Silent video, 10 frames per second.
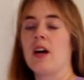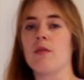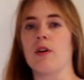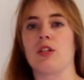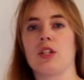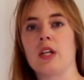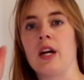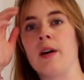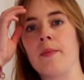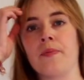which, you
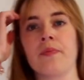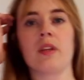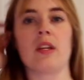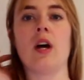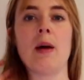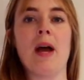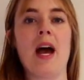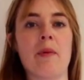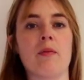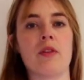know, I'm
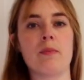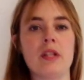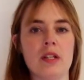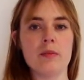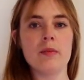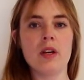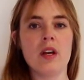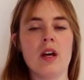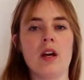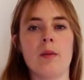happy with the medium,
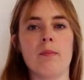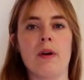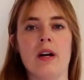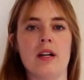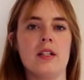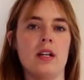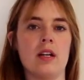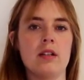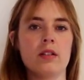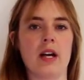but
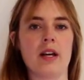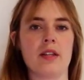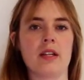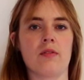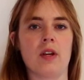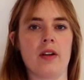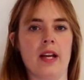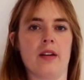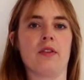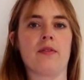I think if you
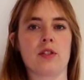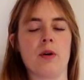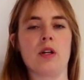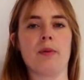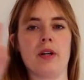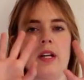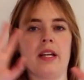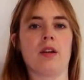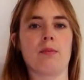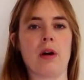have a smaller butt,
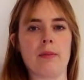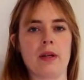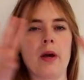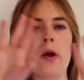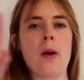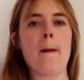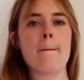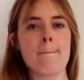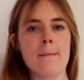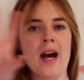like, you can probably
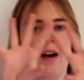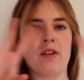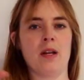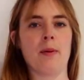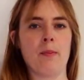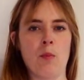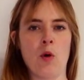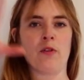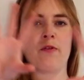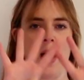have a little bit
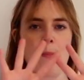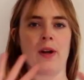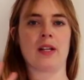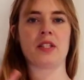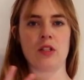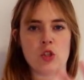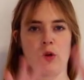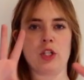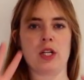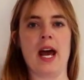more fabric
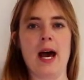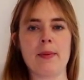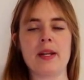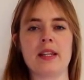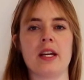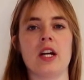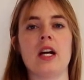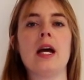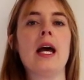situation happening there.